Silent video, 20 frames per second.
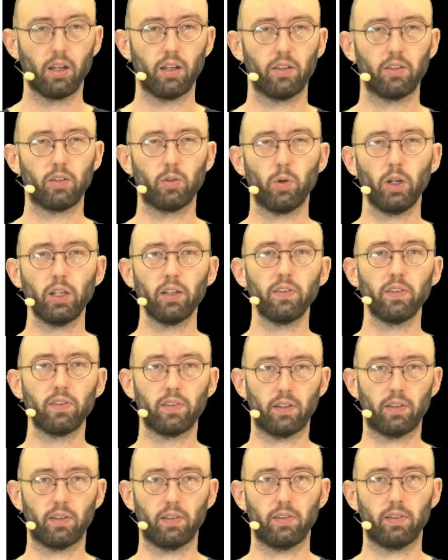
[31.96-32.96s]
So what is
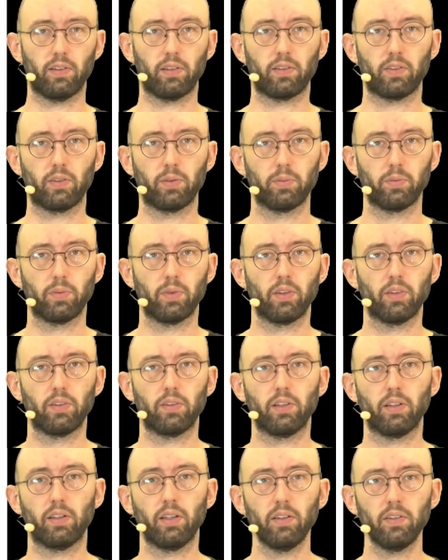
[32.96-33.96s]
statistics?
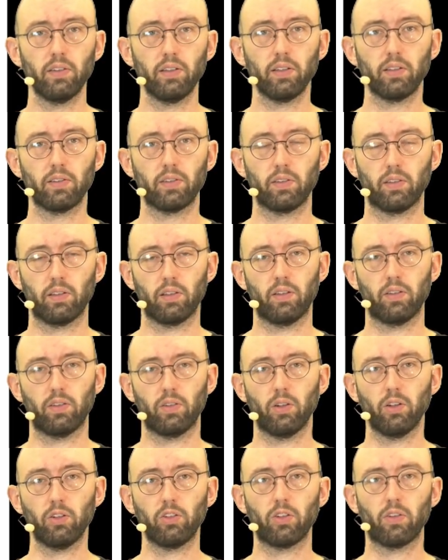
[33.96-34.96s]
Statistics is
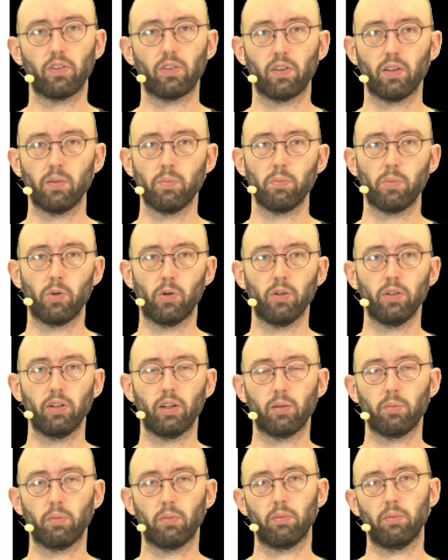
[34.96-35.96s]
not just some
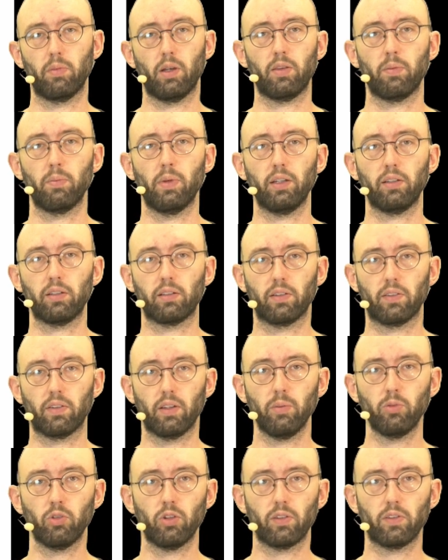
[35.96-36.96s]
boring mathematical
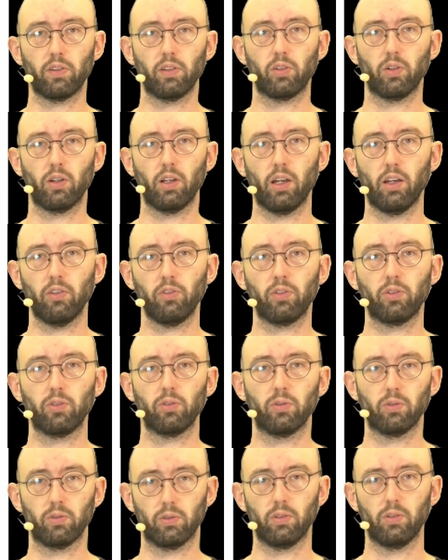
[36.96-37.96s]
subjects that you have
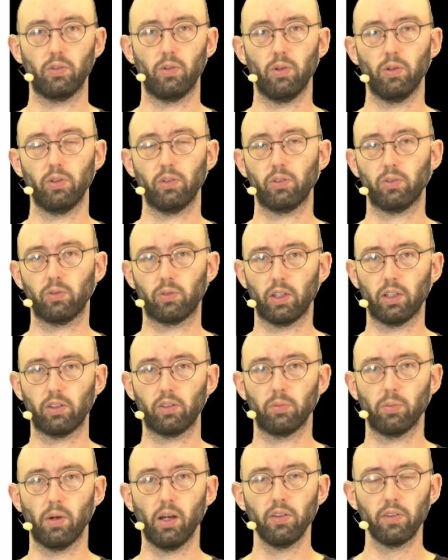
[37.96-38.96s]
to learn to get
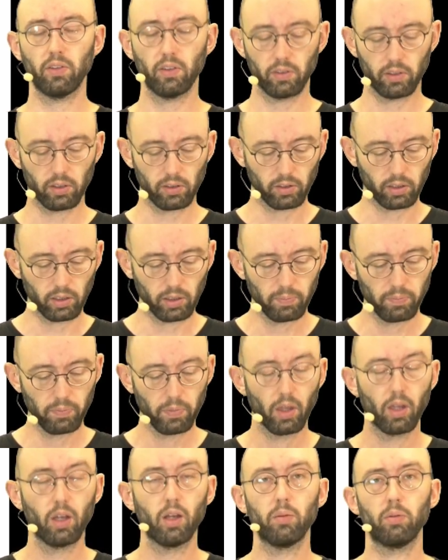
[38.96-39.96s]
your master's degree,
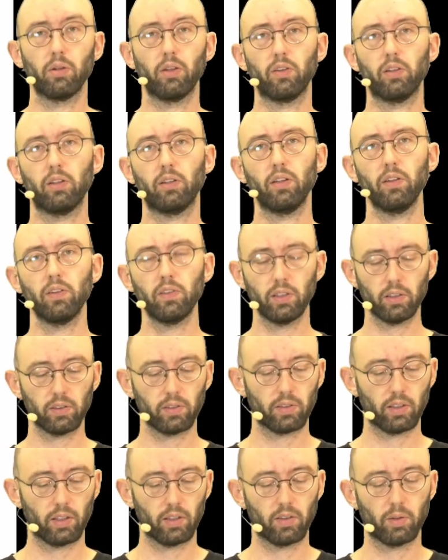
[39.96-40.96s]
but
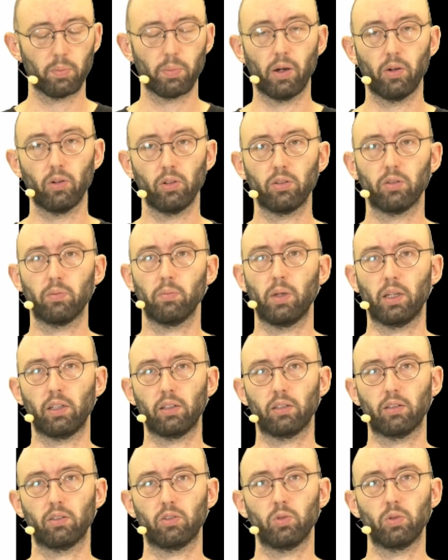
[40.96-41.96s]
statistics is about
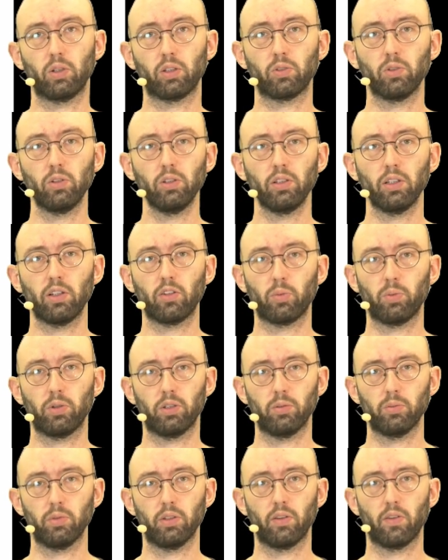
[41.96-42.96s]
doing good
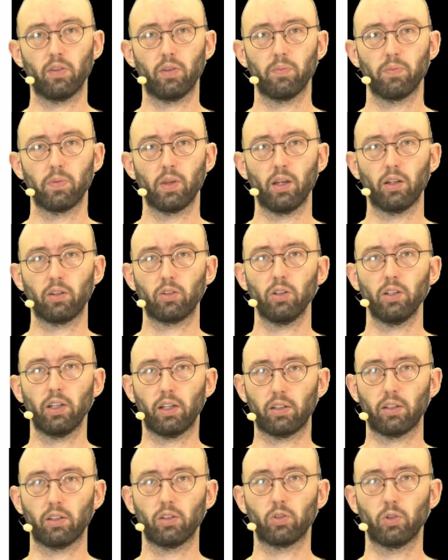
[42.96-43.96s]
experiments and
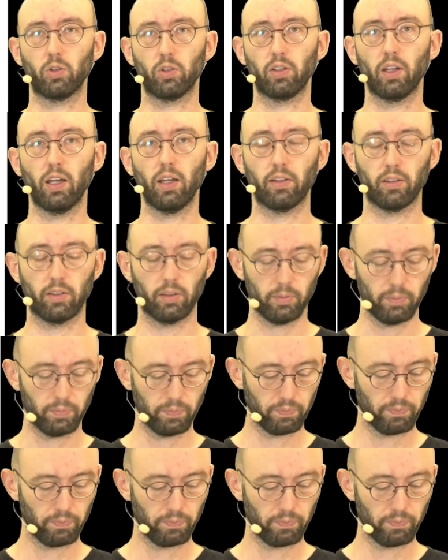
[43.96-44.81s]
collecting good data.